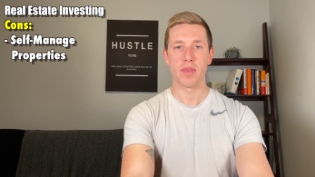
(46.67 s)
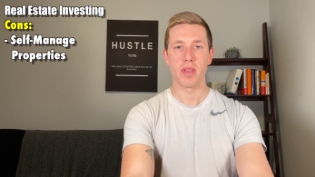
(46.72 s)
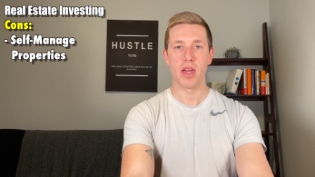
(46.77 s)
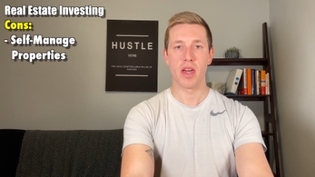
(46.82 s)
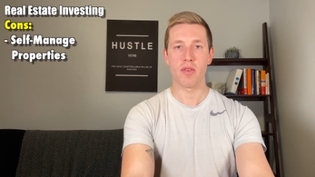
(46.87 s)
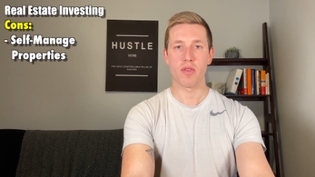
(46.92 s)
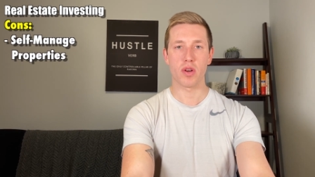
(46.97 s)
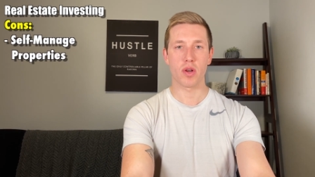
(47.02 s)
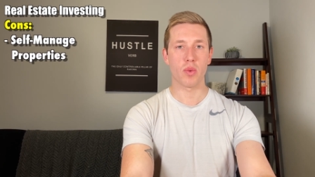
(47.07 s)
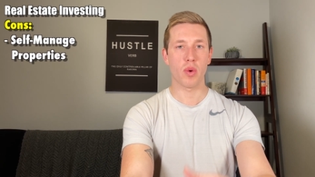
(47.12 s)

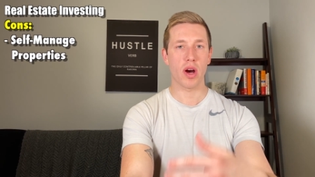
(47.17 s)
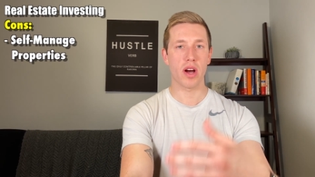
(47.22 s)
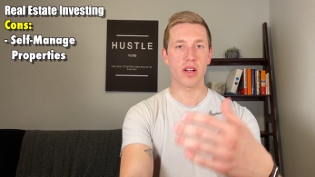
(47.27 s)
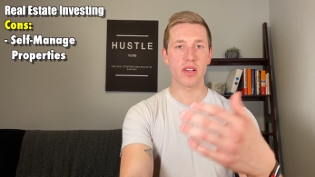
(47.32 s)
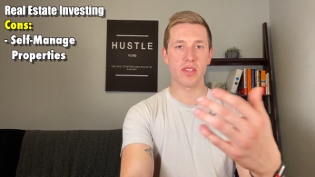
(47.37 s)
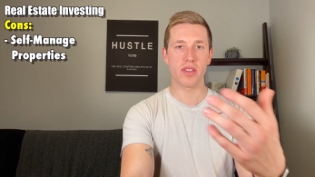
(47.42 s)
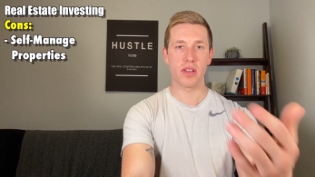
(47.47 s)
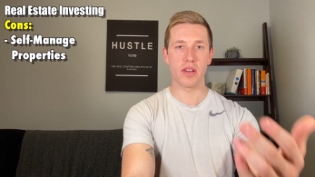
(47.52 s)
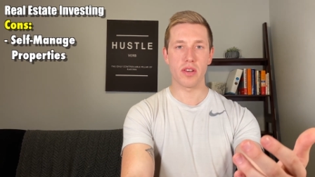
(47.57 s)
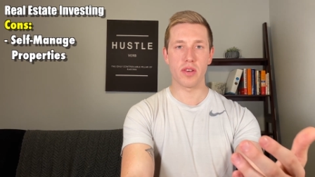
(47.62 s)
It
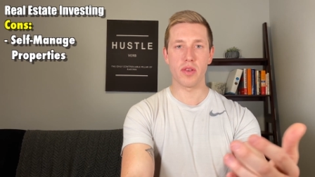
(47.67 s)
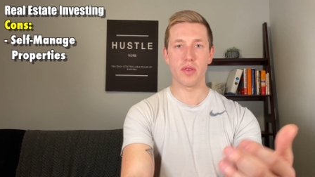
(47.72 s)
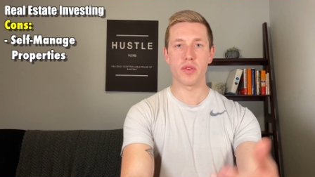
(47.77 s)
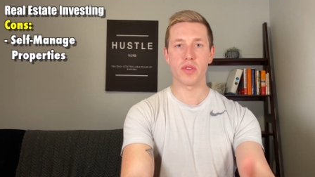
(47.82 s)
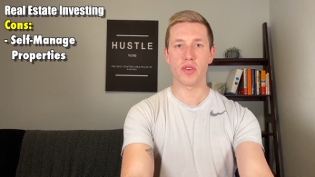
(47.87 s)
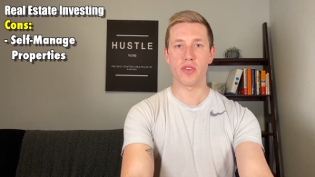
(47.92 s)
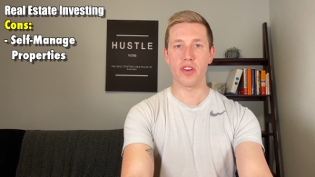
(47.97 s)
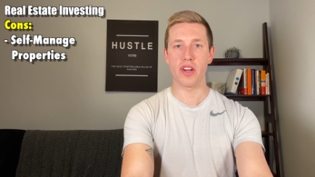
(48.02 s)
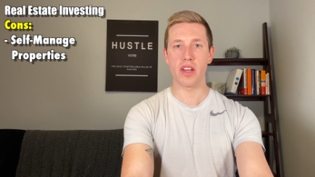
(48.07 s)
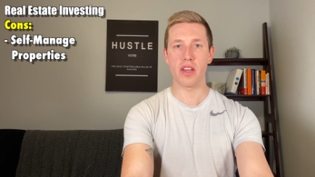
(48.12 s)
requires you to do
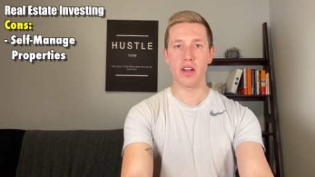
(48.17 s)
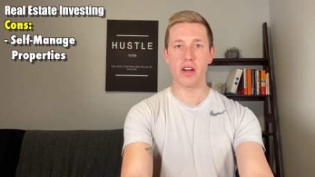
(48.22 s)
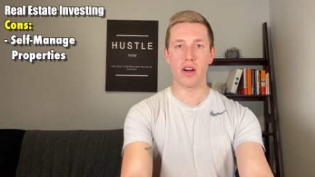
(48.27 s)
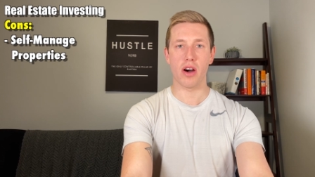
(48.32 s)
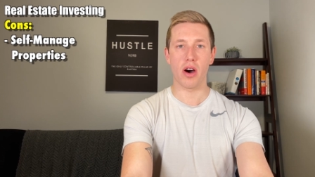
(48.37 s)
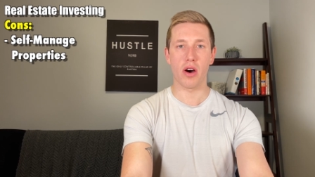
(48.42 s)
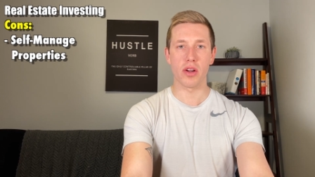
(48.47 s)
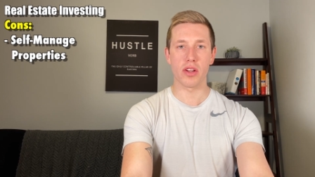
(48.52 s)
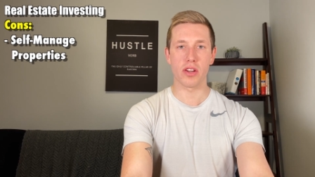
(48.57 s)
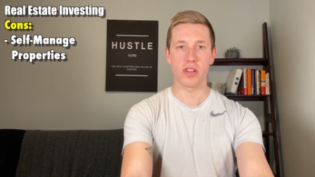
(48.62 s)
screening on
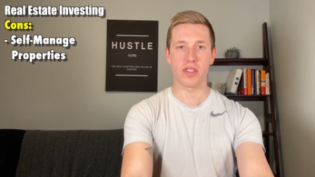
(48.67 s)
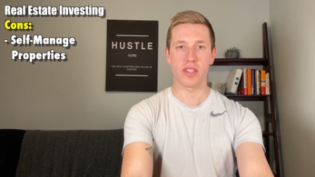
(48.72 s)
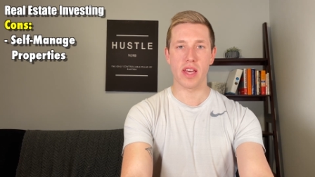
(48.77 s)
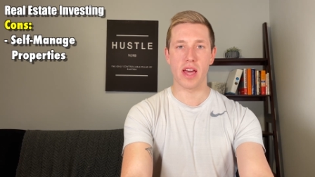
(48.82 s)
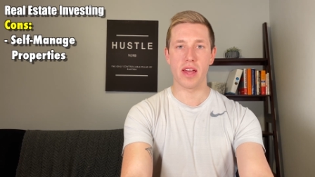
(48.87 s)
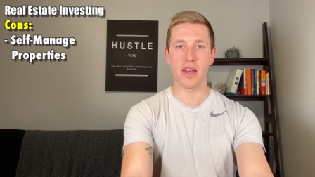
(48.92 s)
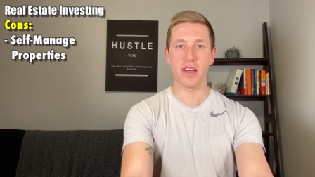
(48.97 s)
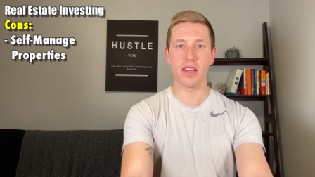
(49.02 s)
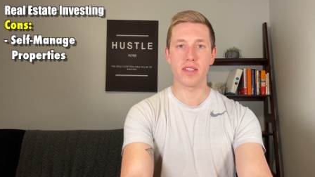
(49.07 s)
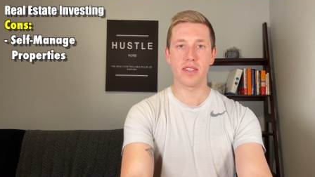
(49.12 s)
all your
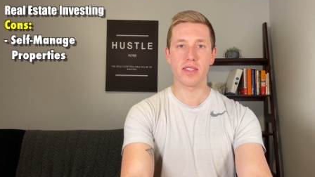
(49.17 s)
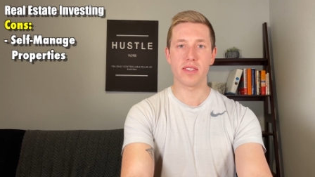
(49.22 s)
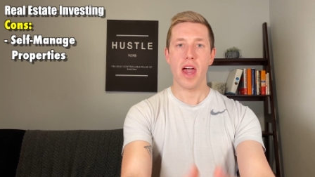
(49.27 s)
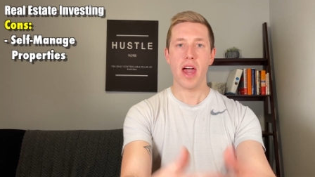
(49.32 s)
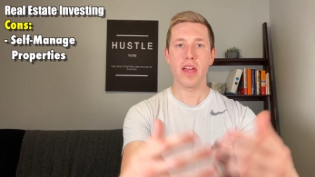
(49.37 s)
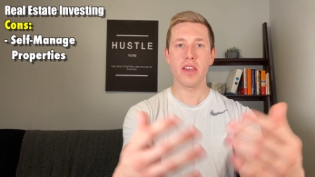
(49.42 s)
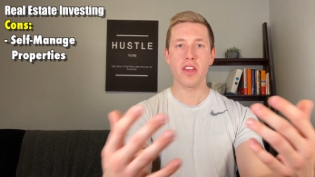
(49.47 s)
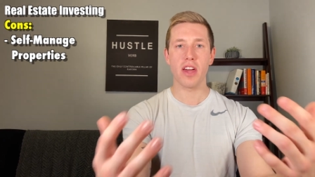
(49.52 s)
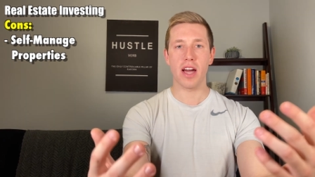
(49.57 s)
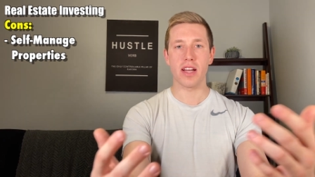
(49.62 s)
tenants,
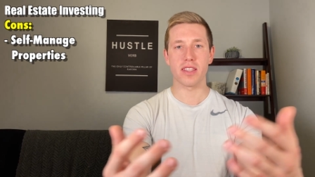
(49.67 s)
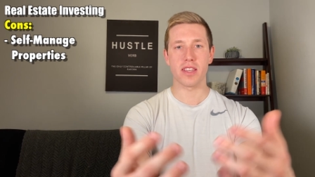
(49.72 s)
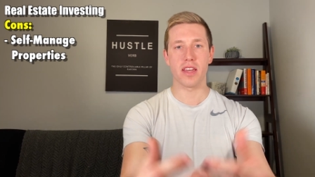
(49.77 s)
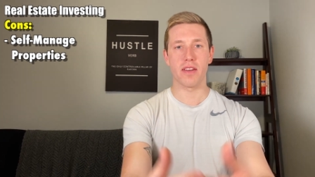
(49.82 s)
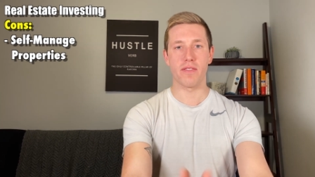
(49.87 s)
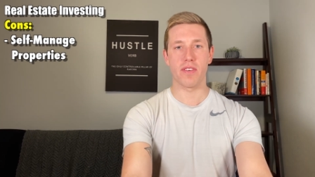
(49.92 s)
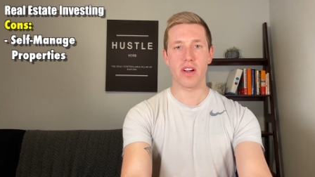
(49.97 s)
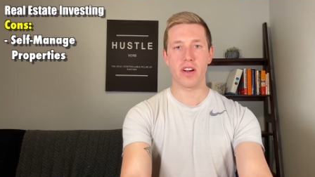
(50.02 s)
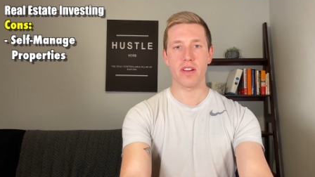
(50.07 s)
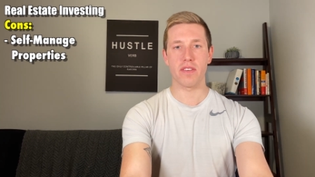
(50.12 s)
and you have to
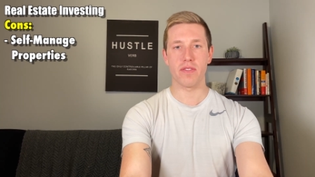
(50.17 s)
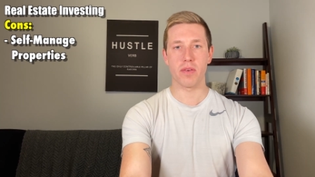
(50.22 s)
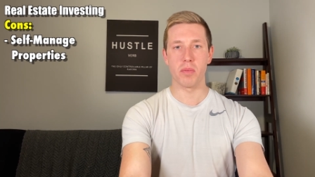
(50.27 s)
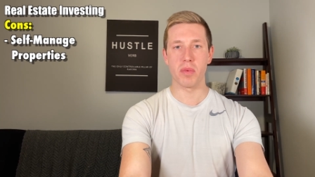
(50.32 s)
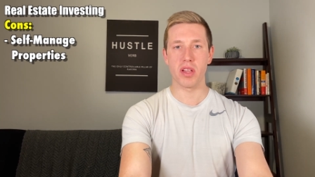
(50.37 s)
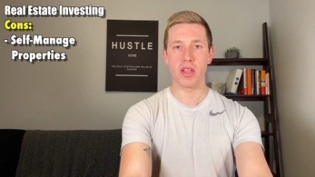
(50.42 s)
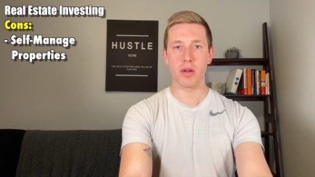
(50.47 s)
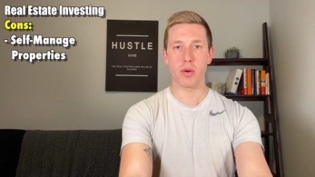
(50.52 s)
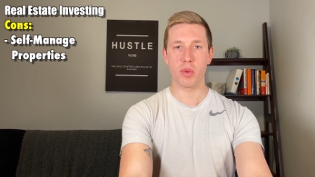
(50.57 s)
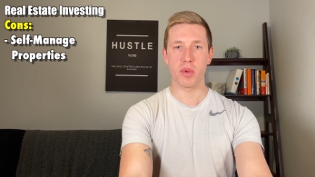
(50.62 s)
get very
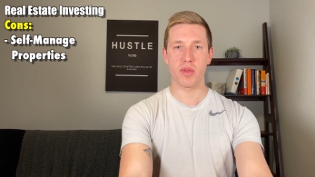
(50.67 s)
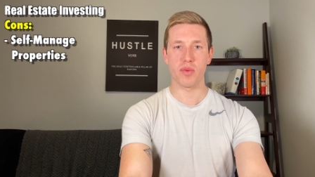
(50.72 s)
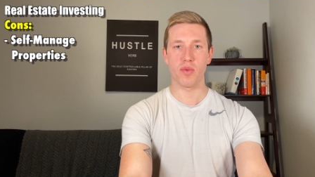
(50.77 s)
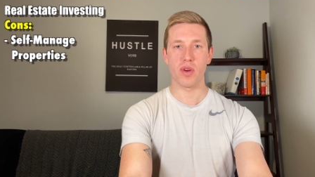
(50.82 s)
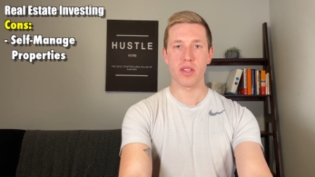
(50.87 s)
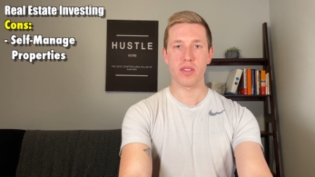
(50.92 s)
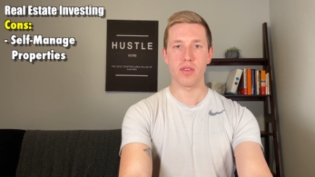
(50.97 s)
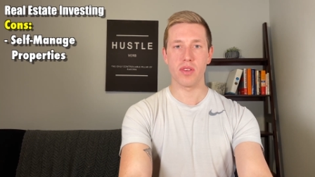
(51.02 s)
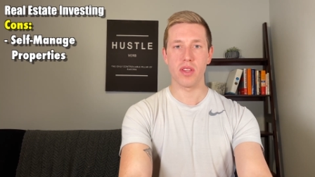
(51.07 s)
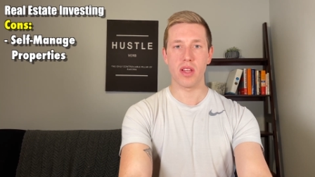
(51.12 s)
familiar with
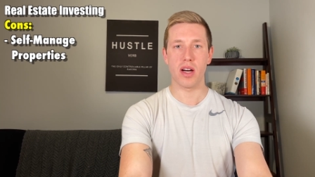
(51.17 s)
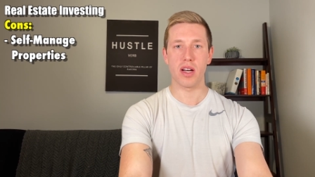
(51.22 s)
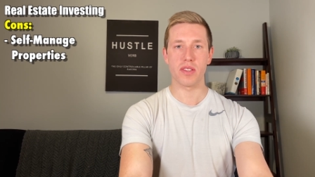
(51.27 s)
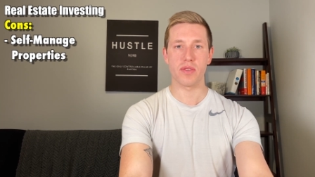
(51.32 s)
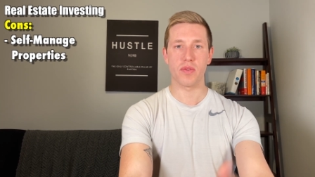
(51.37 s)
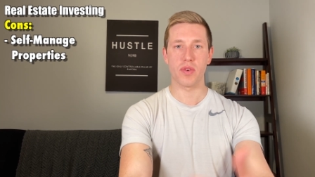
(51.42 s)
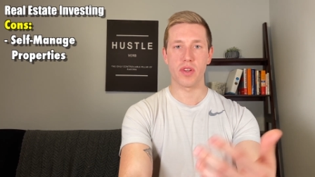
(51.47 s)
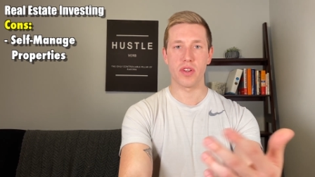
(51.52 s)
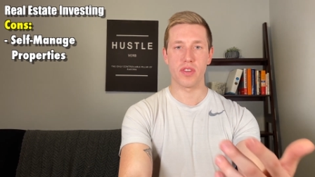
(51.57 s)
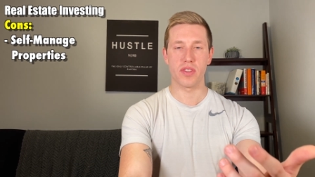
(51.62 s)
rental laws
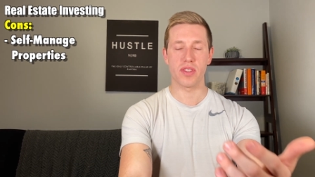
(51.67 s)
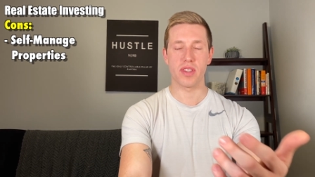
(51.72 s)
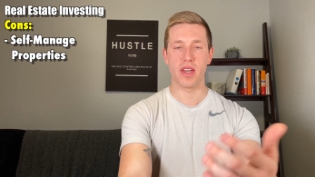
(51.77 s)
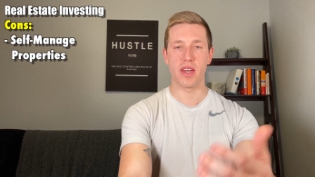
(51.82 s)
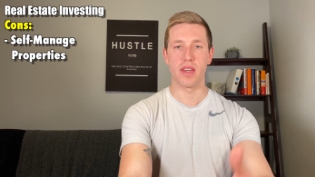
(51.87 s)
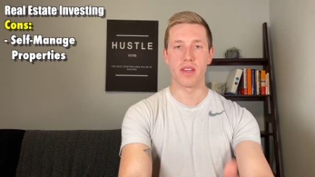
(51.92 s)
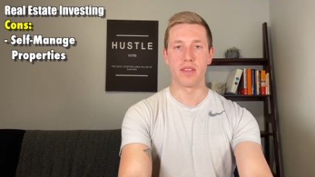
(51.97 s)
for your state.